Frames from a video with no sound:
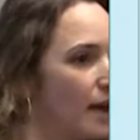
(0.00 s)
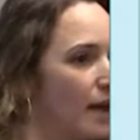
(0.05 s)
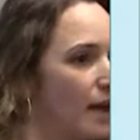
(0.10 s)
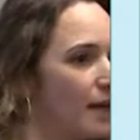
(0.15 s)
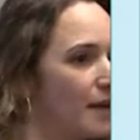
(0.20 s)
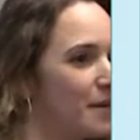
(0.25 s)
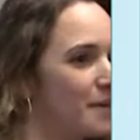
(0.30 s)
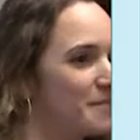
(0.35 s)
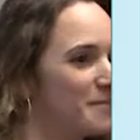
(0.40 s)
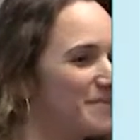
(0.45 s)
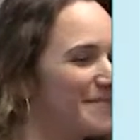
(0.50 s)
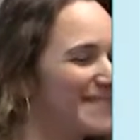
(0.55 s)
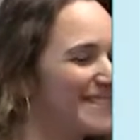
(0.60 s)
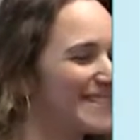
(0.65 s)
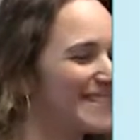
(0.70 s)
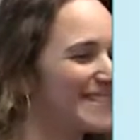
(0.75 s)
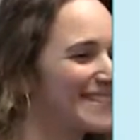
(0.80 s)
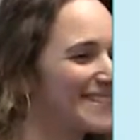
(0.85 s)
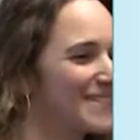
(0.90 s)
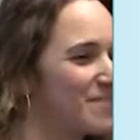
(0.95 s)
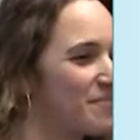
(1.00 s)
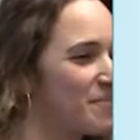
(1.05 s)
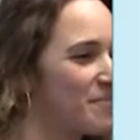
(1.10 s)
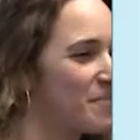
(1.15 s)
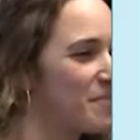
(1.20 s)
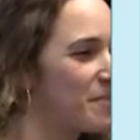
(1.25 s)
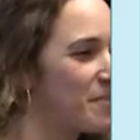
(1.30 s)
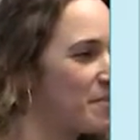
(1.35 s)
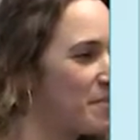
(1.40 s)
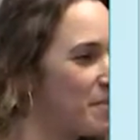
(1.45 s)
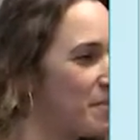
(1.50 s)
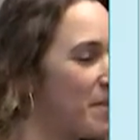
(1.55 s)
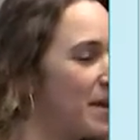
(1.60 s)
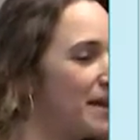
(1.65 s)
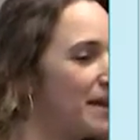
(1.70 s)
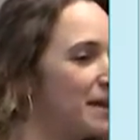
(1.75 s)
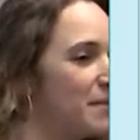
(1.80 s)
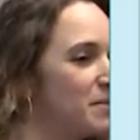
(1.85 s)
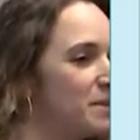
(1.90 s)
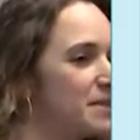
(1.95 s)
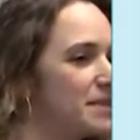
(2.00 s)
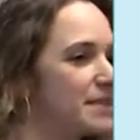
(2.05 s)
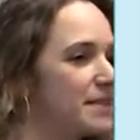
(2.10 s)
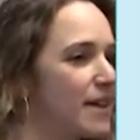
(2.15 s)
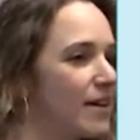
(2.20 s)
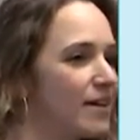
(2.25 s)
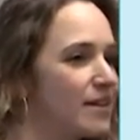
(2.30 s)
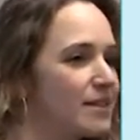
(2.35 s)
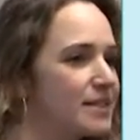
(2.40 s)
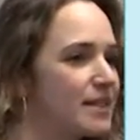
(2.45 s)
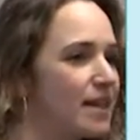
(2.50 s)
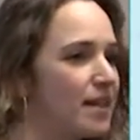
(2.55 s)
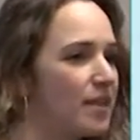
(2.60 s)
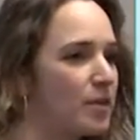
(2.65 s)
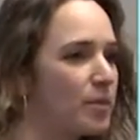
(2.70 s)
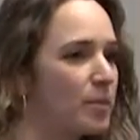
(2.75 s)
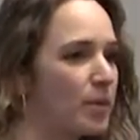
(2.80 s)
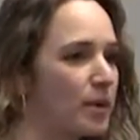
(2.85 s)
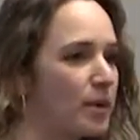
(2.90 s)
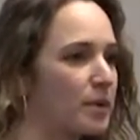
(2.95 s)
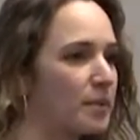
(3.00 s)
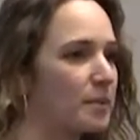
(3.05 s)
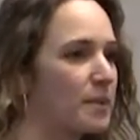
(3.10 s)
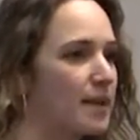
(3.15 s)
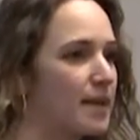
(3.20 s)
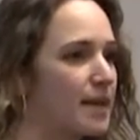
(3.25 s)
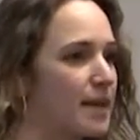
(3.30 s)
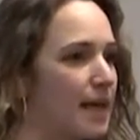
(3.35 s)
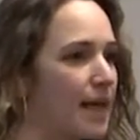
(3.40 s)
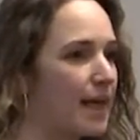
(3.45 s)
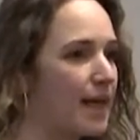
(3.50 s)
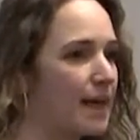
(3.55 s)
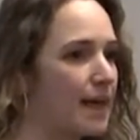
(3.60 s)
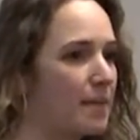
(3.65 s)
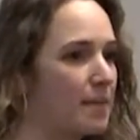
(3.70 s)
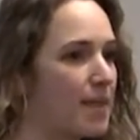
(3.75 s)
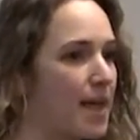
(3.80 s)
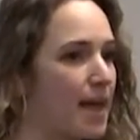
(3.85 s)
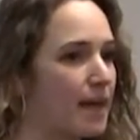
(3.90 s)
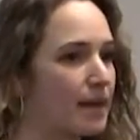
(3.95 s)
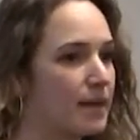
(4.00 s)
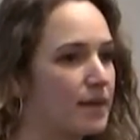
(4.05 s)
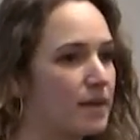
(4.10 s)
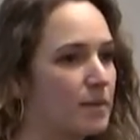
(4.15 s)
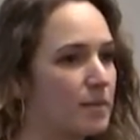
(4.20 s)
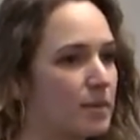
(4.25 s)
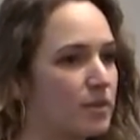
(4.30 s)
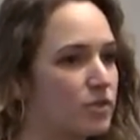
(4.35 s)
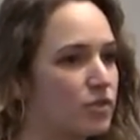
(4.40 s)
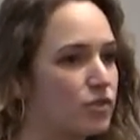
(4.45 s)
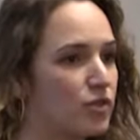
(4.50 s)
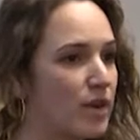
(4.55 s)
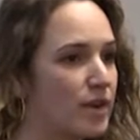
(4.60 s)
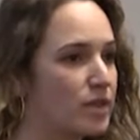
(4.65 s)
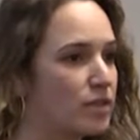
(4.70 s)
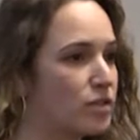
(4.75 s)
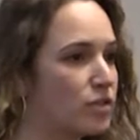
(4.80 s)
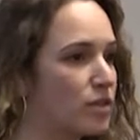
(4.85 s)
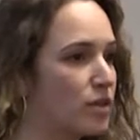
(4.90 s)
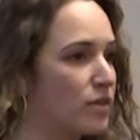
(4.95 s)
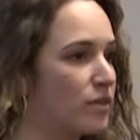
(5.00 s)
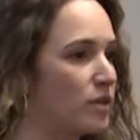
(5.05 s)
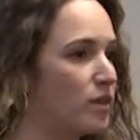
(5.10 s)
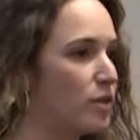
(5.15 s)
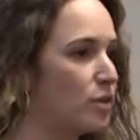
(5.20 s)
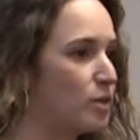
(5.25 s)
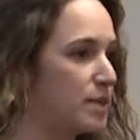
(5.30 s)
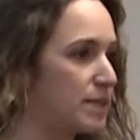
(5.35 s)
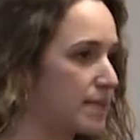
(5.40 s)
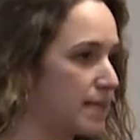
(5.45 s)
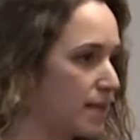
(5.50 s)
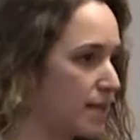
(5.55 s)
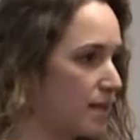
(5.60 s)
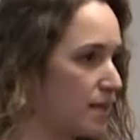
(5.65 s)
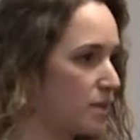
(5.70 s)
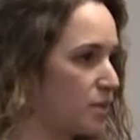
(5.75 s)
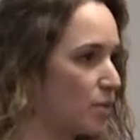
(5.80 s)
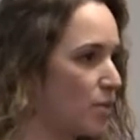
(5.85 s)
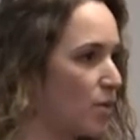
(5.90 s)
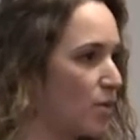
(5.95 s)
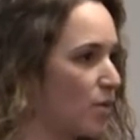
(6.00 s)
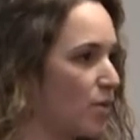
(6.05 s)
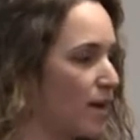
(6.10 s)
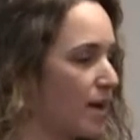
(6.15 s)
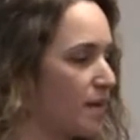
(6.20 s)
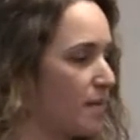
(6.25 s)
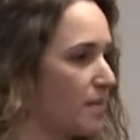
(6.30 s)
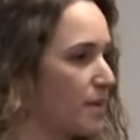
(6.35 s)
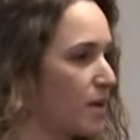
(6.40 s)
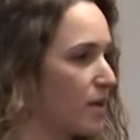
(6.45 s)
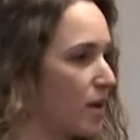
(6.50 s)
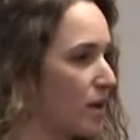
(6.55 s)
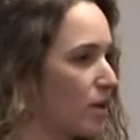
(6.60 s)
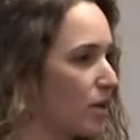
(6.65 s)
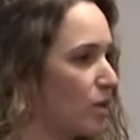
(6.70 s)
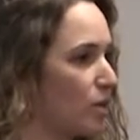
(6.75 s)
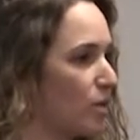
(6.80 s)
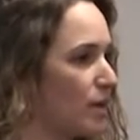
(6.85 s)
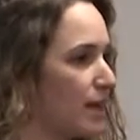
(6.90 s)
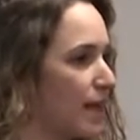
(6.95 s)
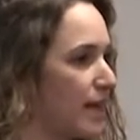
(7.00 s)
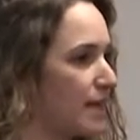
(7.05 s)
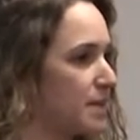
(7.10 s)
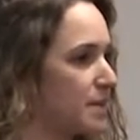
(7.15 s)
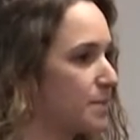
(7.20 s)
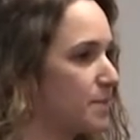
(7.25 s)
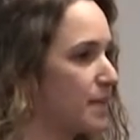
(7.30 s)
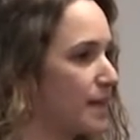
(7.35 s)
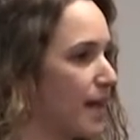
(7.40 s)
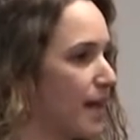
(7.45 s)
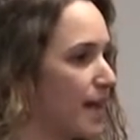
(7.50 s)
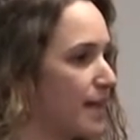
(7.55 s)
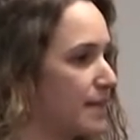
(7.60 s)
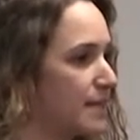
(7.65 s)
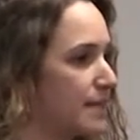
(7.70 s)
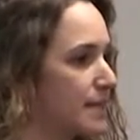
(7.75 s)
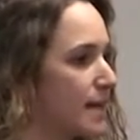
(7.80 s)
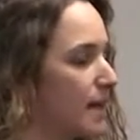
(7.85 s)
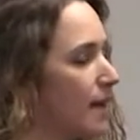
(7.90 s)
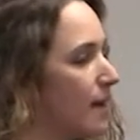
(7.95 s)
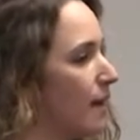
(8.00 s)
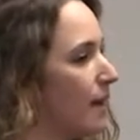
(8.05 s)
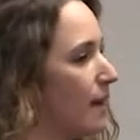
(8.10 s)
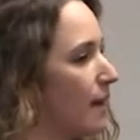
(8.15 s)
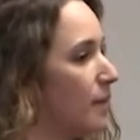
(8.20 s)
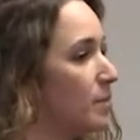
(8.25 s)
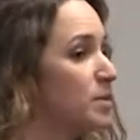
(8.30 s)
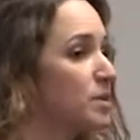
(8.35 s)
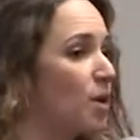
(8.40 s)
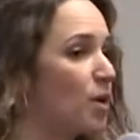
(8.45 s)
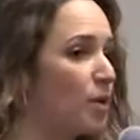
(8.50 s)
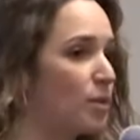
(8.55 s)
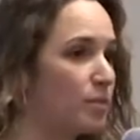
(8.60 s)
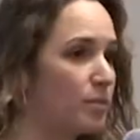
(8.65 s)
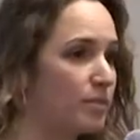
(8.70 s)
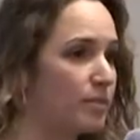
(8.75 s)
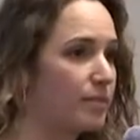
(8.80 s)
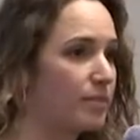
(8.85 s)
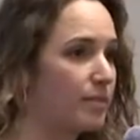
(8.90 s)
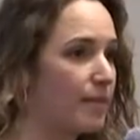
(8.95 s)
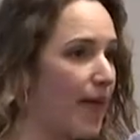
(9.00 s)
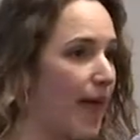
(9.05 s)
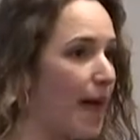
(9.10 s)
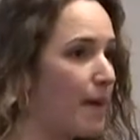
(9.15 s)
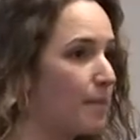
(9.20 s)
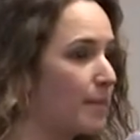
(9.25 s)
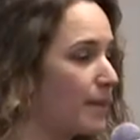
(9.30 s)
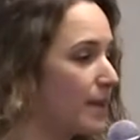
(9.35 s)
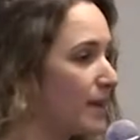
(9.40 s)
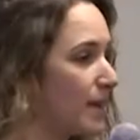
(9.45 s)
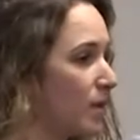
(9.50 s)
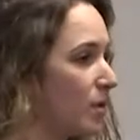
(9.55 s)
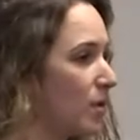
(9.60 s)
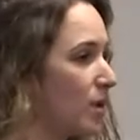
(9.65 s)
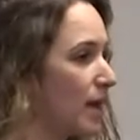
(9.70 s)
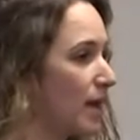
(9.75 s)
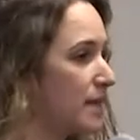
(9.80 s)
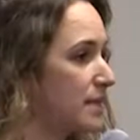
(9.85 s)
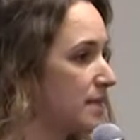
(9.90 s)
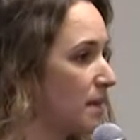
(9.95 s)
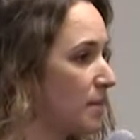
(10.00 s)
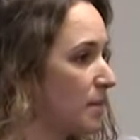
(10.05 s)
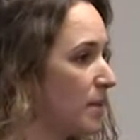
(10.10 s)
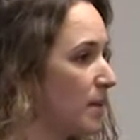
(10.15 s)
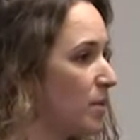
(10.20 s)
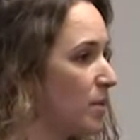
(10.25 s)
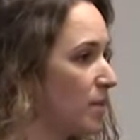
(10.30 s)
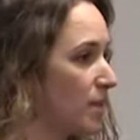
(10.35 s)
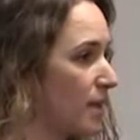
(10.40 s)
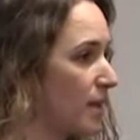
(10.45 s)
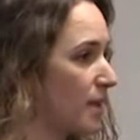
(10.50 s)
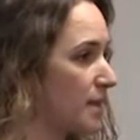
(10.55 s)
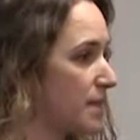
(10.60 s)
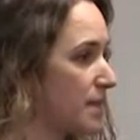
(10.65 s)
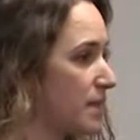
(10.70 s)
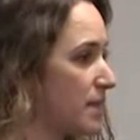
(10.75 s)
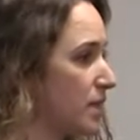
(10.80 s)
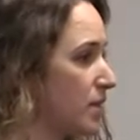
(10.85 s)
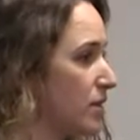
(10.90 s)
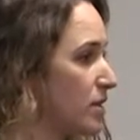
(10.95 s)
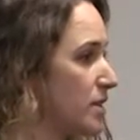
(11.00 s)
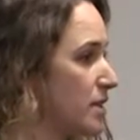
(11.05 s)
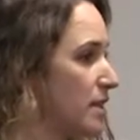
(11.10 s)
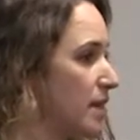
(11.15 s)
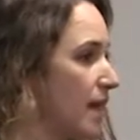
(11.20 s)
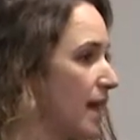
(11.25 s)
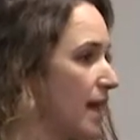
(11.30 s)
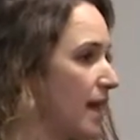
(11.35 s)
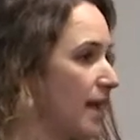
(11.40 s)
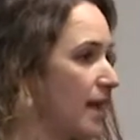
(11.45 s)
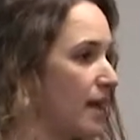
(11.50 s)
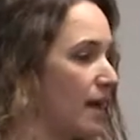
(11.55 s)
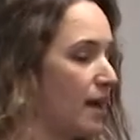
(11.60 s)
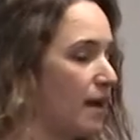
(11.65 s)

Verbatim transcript: Um, my name is Sarah Zeller Berkman, and I'm the academic director of the Youth Studies program here at CUNY SPS. I'm so happy that you guys can be with us here today.